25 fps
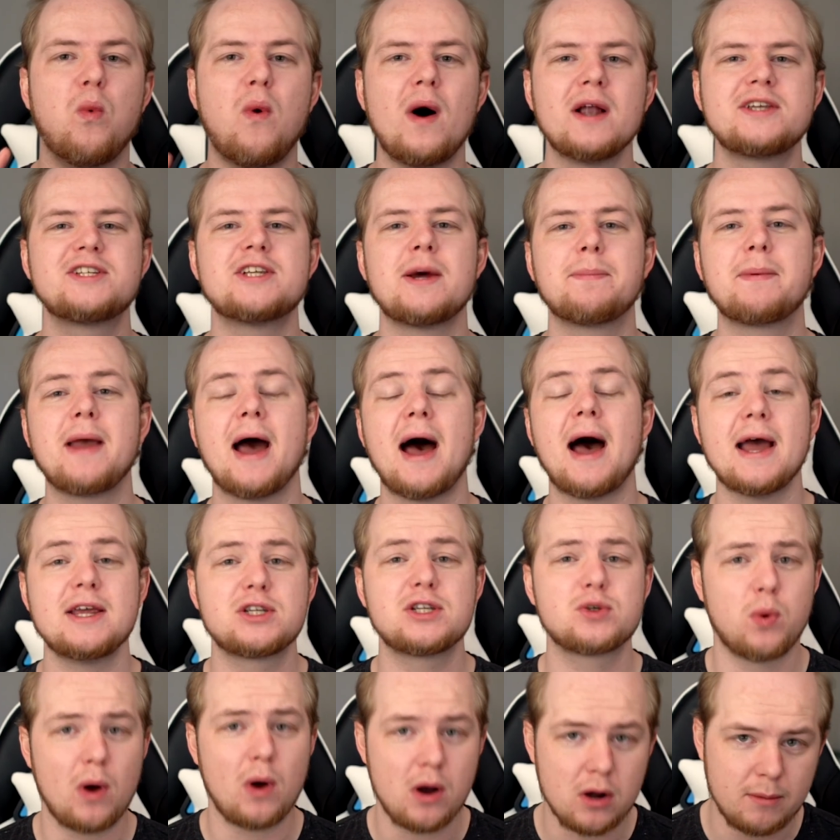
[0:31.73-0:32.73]
What's up,
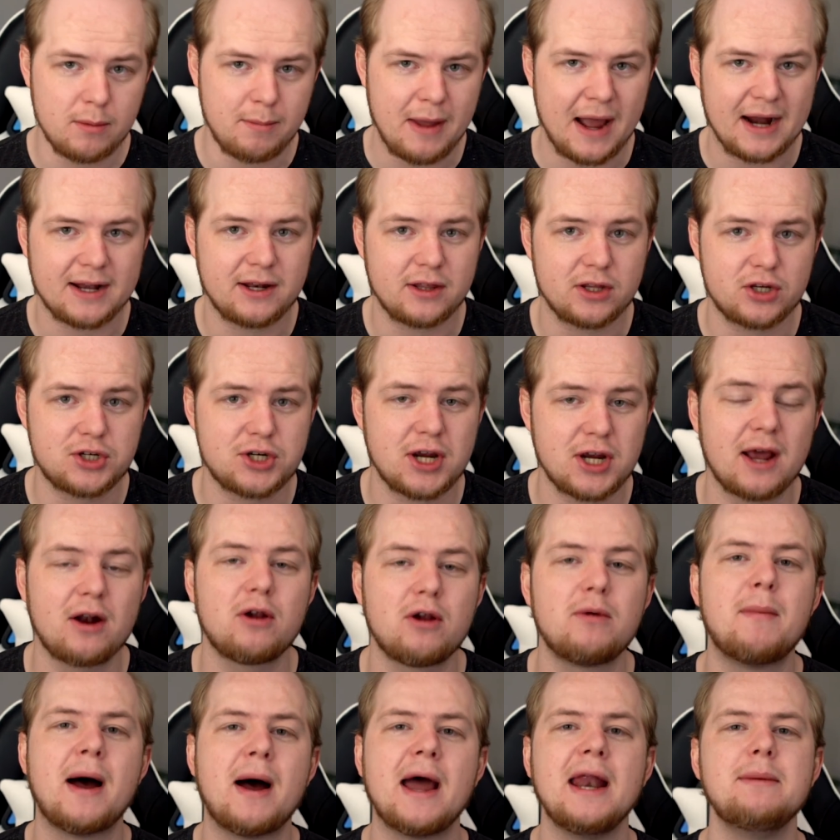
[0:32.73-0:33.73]
guys? Welcome back to the
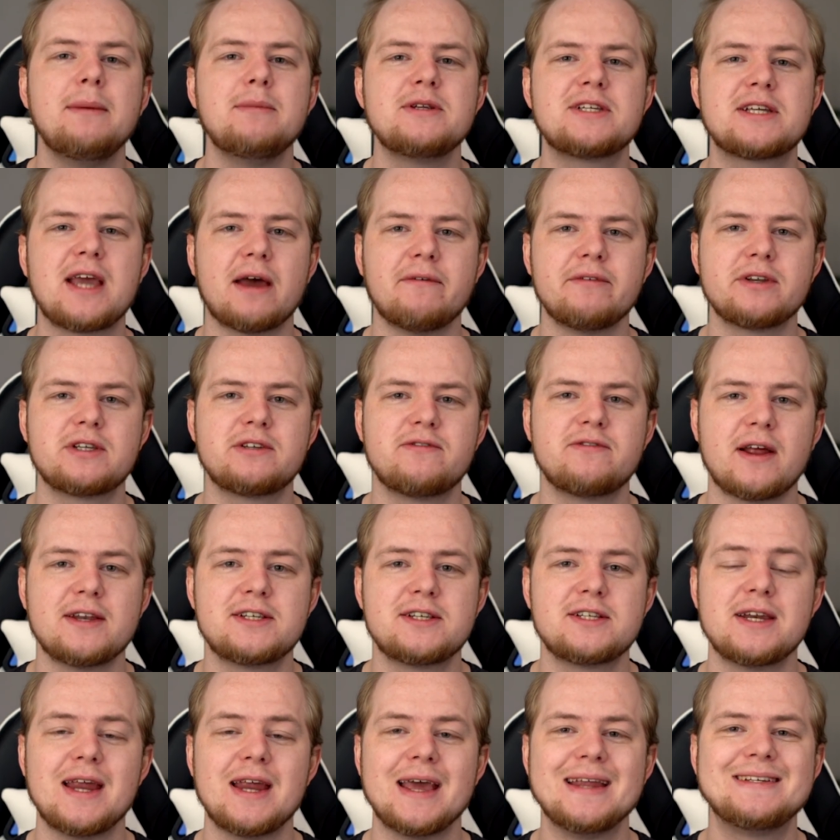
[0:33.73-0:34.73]
channel. My name is Kevin
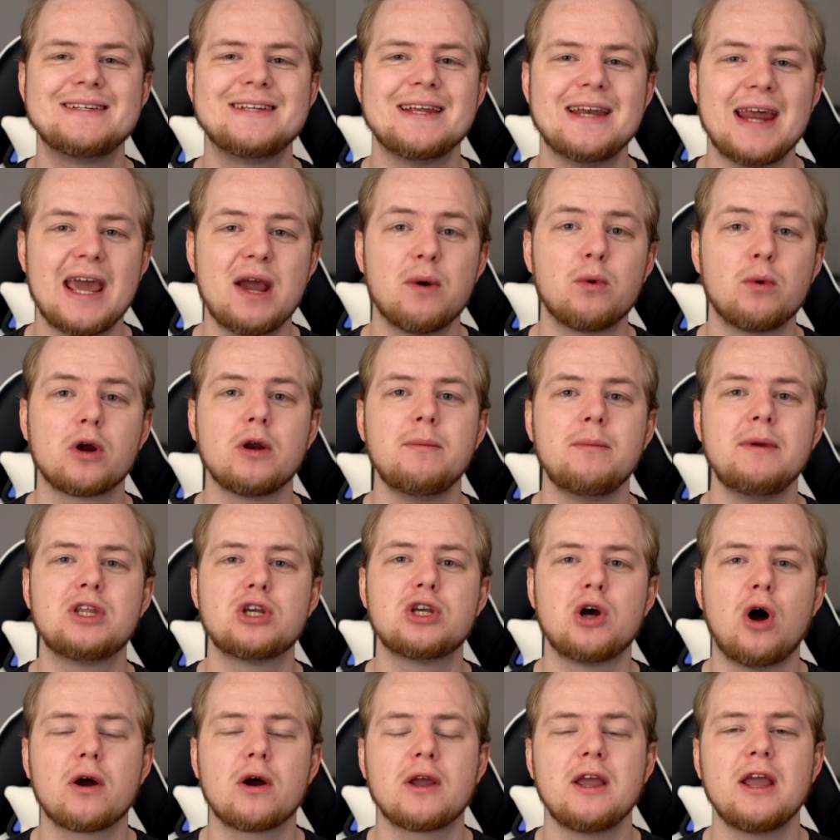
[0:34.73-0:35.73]
Svenson, and today we're going to be
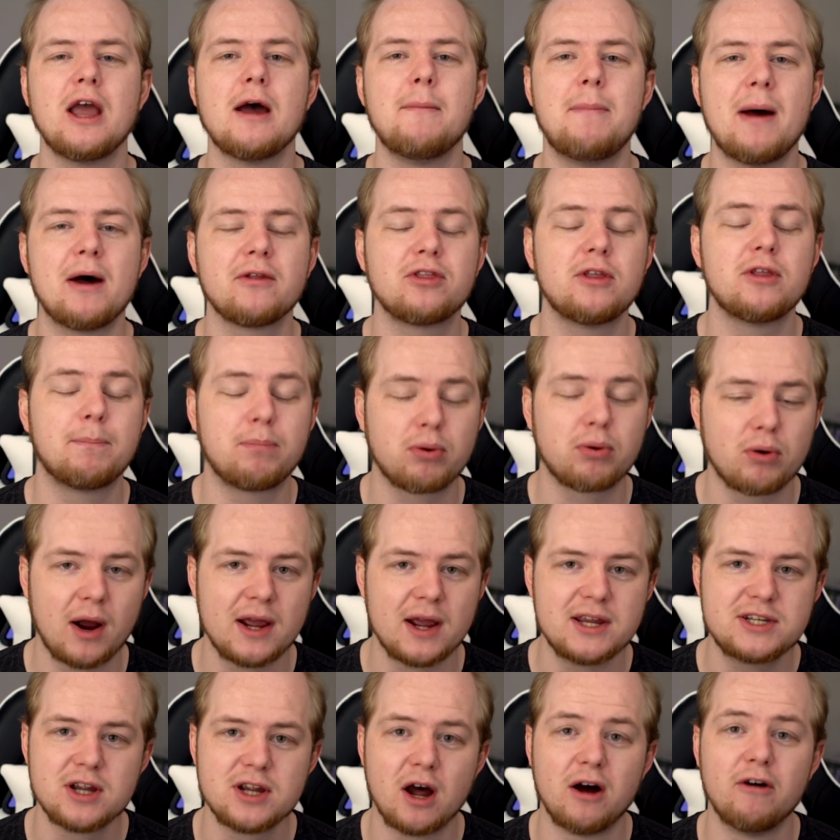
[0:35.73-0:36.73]
talking about the
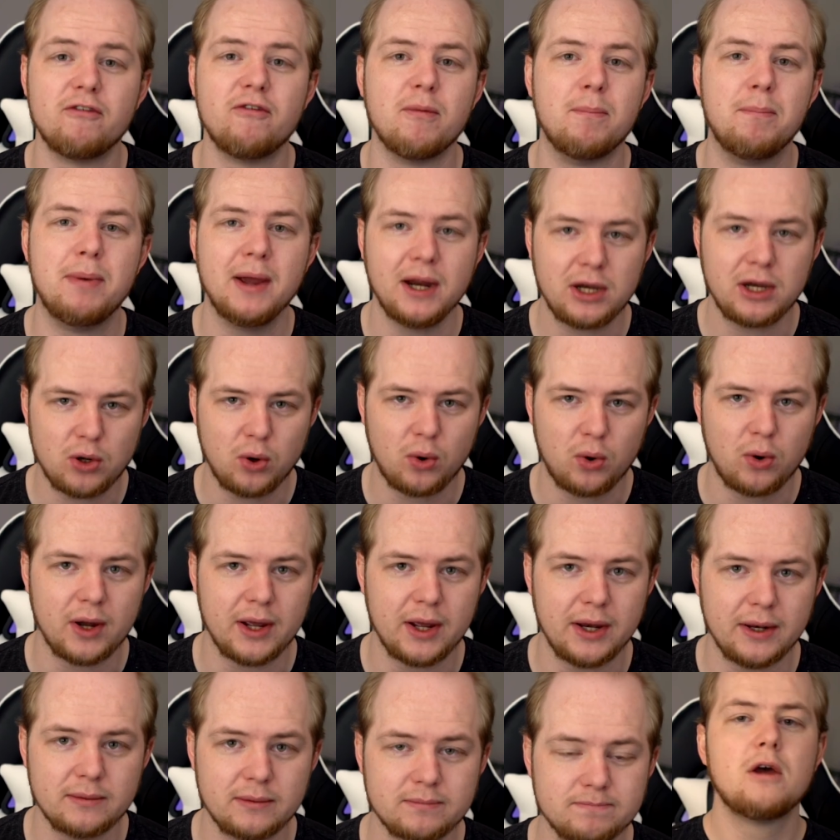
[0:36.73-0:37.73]
price of
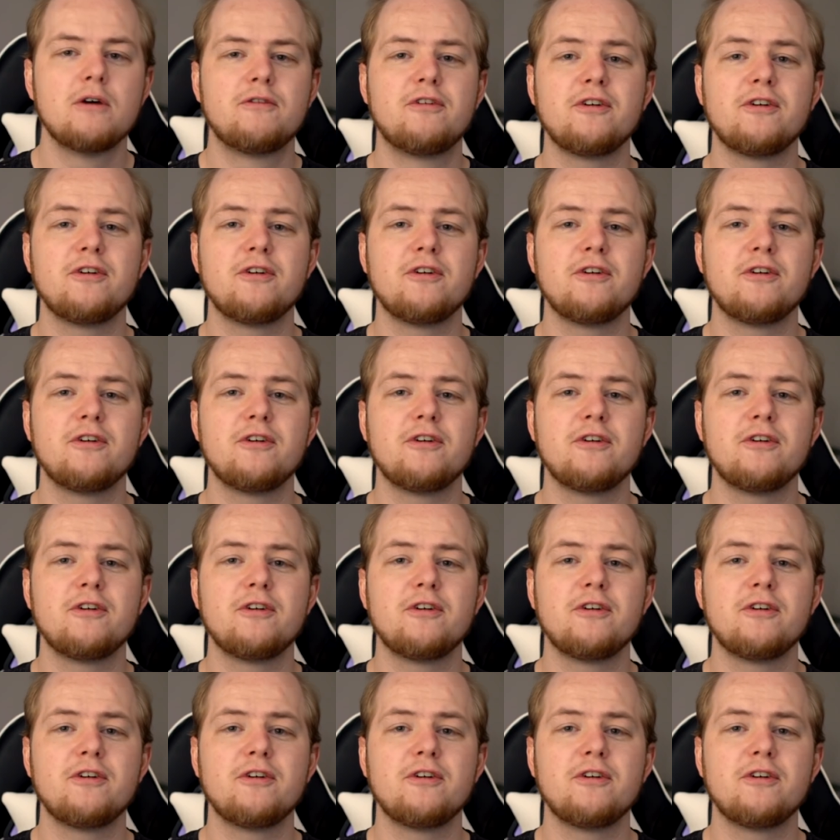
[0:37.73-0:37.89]
Bitcoin.